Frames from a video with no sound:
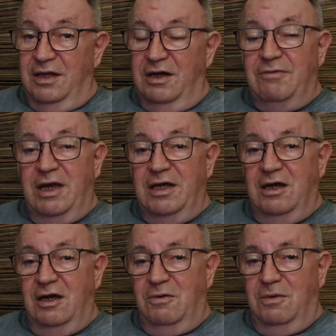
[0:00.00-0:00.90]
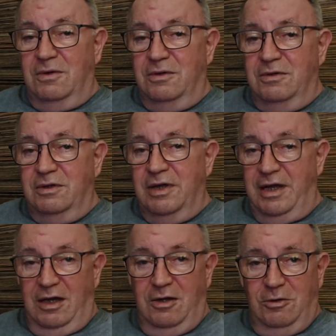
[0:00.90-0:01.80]
I never had hot water
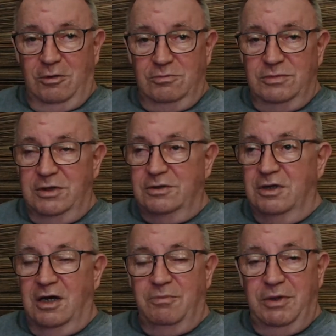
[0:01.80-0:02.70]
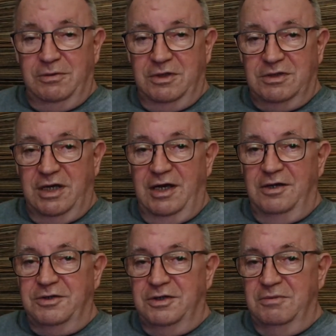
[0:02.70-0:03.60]
at home until I built this
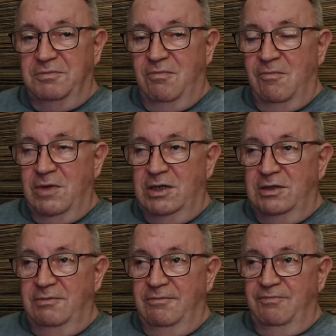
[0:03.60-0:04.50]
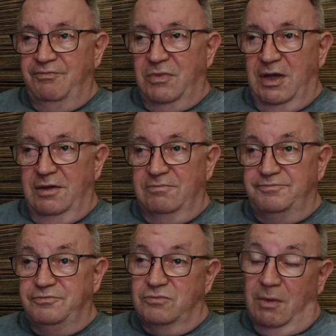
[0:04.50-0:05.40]
house. Now,
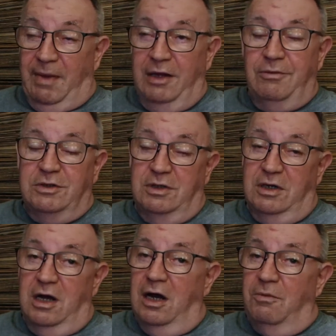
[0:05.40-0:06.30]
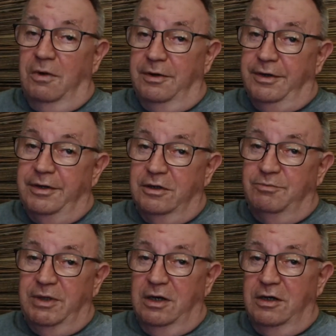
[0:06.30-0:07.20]
the main reason I got hot water
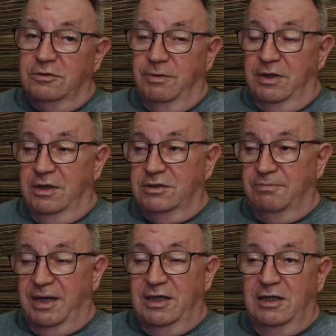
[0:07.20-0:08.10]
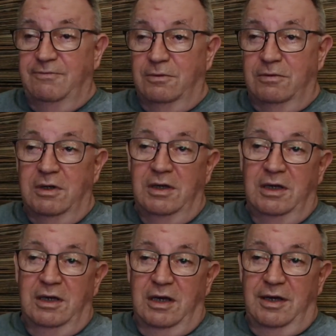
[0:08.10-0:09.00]
here, to be honest with you, is mainly for
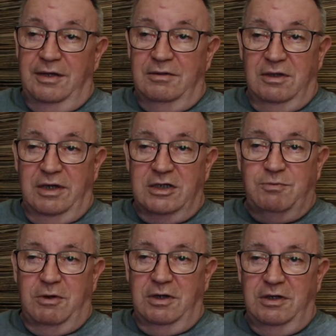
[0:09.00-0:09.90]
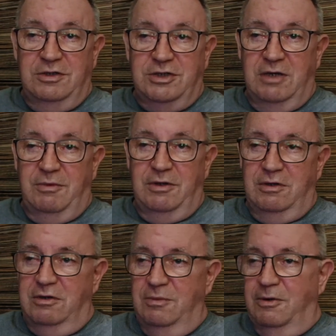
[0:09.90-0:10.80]
the last part of December
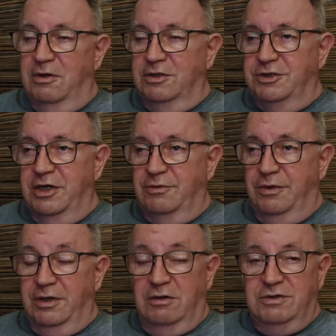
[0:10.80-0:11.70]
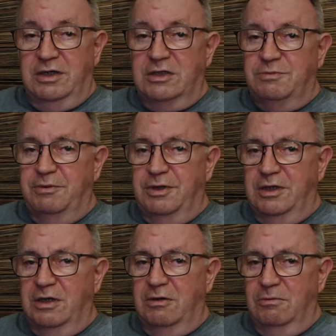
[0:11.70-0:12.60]
and early part of January, because it gets pretty
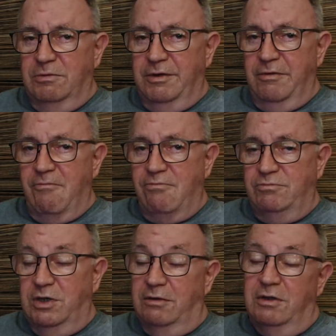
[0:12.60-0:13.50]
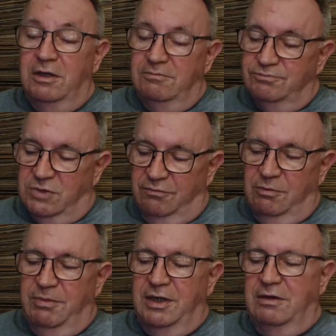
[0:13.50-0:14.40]
cold here if
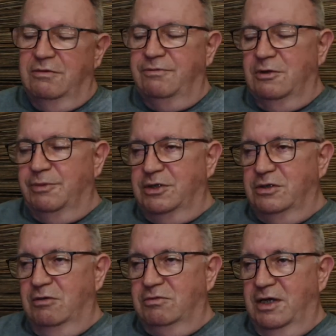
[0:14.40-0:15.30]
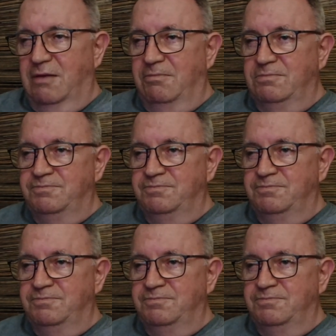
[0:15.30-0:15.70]
you've been in the Philippines a long time.